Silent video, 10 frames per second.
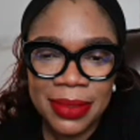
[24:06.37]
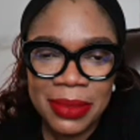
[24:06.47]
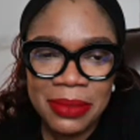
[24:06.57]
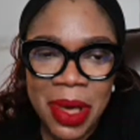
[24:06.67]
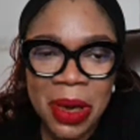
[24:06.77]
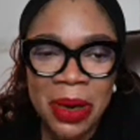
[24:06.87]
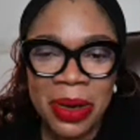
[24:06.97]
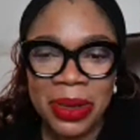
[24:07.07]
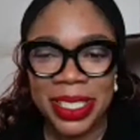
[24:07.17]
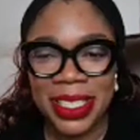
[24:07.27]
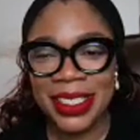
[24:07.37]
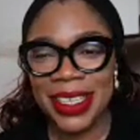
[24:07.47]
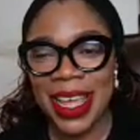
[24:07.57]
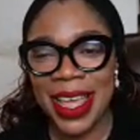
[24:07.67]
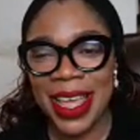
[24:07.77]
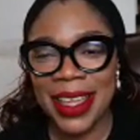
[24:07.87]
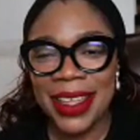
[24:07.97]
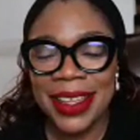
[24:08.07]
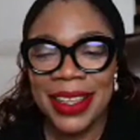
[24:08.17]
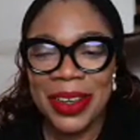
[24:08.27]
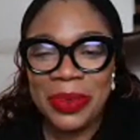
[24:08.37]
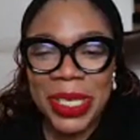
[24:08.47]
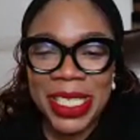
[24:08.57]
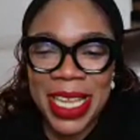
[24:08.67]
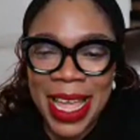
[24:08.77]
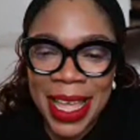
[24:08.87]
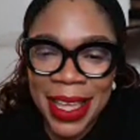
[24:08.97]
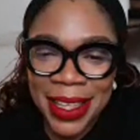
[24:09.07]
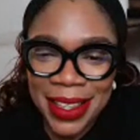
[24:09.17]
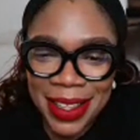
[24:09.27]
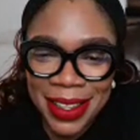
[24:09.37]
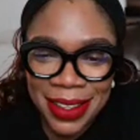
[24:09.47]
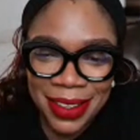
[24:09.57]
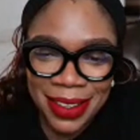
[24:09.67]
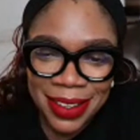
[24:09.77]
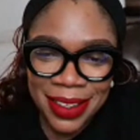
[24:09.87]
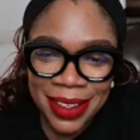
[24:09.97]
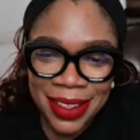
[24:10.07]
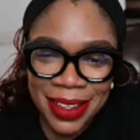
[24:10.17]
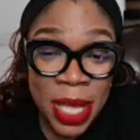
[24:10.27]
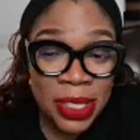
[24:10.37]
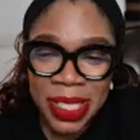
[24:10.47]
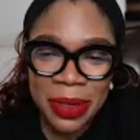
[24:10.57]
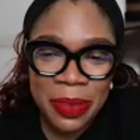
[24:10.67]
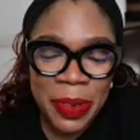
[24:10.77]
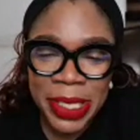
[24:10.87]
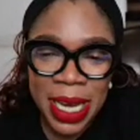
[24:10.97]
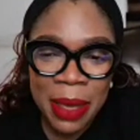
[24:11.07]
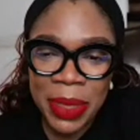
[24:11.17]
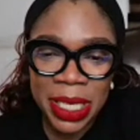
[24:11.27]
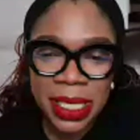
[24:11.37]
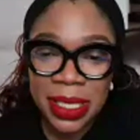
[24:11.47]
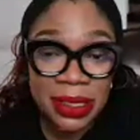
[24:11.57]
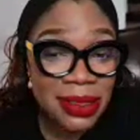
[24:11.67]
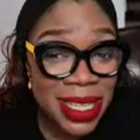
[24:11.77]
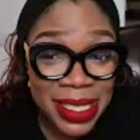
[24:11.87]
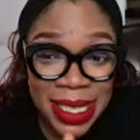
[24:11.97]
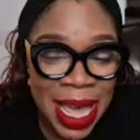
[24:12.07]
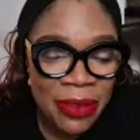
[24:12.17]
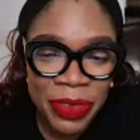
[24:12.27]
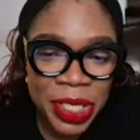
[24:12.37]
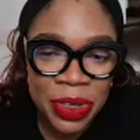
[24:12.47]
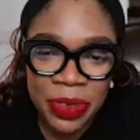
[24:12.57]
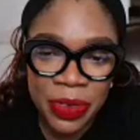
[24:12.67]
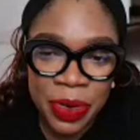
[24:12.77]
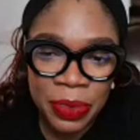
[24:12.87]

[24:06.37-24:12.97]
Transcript: Oh, she's shy. Don't be shy. You are just the person I made this live video for.